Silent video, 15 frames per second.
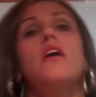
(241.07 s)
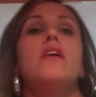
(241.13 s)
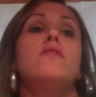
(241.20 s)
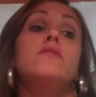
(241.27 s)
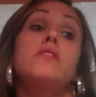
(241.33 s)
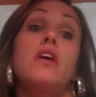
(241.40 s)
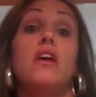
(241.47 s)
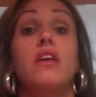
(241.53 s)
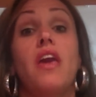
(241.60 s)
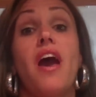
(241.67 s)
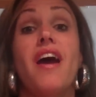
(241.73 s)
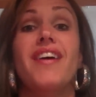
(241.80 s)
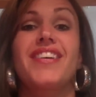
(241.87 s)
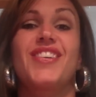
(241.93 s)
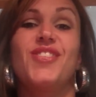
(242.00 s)
and I was like,
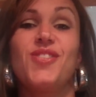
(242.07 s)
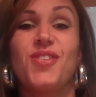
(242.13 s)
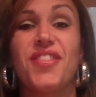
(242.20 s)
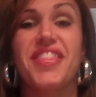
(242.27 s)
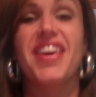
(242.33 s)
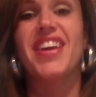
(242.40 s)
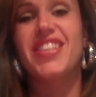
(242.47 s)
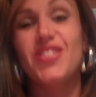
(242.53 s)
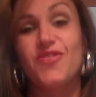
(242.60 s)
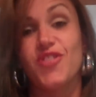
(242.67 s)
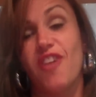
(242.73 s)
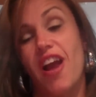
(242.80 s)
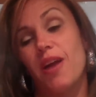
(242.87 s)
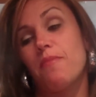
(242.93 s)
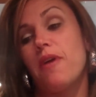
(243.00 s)
yeah, cool, thanks for
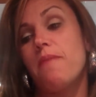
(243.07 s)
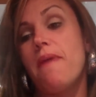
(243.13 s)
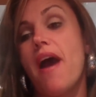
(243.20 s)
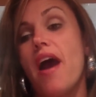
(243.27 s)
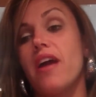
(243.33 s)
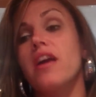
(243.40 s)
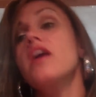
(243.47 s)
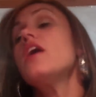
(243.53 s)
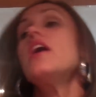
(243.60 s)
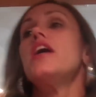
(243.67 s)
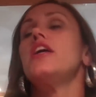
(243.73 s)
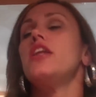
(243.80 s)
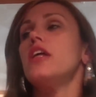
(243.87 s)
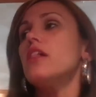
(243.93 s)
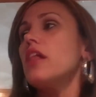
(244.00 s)
cracking my back.
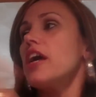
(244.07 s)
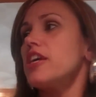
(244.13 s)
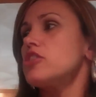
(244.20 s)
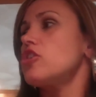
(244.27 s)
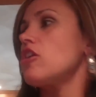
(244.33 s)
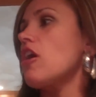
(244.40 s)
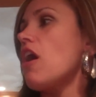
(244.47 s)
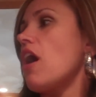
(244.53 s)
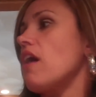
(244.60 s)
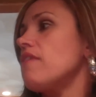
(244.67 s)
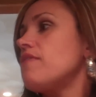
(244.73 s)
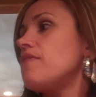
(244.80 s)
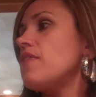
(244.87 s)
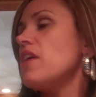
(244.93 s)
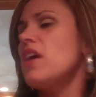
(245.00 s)
And it like took
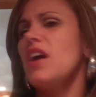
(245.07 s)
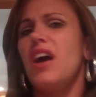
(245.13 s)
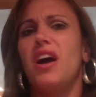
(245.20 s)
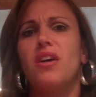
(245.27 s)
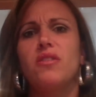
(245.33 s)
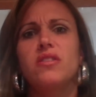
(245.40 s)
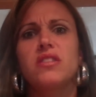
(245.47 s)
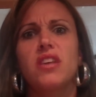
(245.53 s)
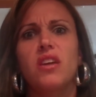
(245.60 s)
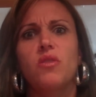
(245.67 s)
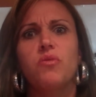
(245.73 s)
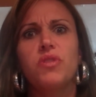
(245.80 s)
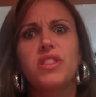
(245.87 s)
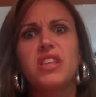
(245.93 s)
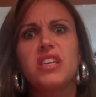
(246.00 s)
off, and I was
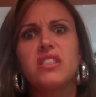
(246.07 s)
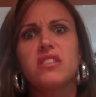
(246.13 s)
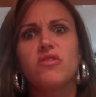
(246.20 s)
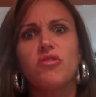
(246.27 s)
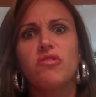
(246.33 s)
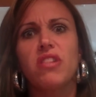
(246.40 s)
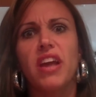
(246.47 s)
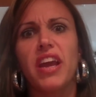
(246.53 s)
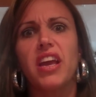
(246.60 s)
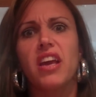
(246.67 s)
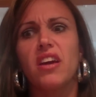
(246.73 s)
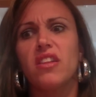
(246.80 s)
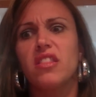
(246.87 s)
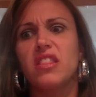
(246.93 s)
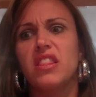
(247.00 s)
like, these are
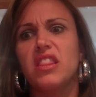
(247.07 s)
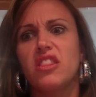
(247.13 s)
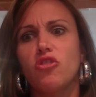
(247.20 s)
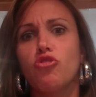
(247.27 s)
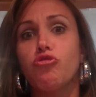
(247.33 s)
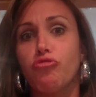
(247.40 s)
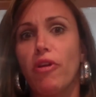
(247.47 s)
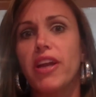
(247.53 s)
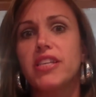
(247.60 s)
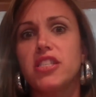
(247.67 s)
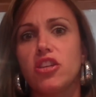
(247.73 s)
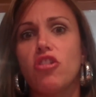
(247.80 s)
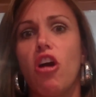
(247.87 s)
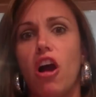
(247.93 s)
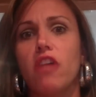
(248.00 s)
like
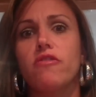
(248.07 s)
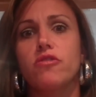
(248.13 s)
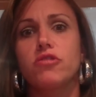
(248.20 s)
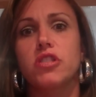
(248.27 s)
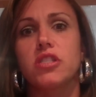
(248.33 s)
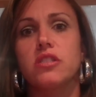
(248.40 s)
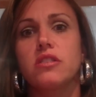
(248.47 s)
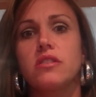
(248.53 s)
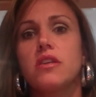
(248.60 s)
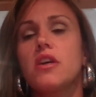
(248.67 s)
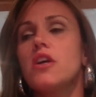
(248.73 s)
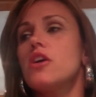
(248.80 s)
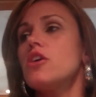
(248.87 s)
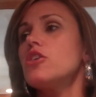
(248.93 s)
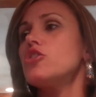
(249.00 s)
crazy cockroaches.
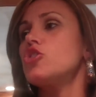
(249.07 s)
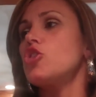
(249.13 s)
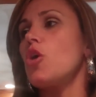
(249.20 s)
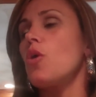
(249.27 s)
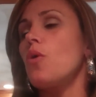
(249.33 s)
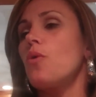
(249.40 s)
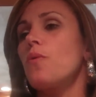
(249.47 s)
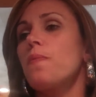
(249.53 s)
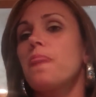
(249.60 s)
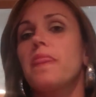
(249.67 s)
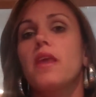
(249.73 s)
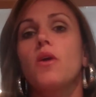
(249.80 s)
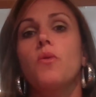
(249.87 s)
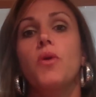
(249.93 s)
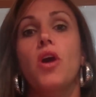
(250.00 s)
So
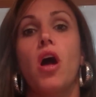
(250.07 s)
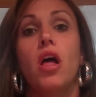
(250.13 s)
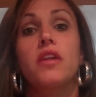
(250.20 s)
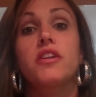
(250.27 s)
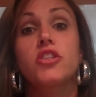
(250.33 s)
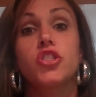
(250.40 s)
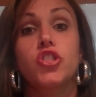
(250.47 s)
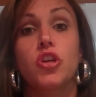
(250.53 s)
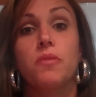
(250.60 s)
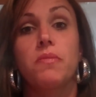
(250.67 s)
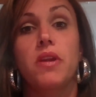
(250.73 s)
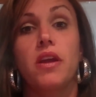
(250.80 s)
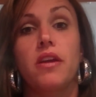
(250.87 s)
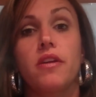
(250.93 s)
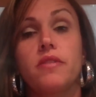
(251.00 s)
we call an
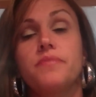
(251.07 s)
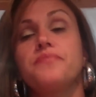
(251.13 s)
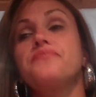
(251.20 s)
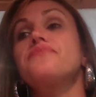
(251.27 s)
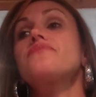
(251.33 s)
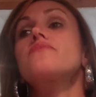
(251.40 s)
exterminator.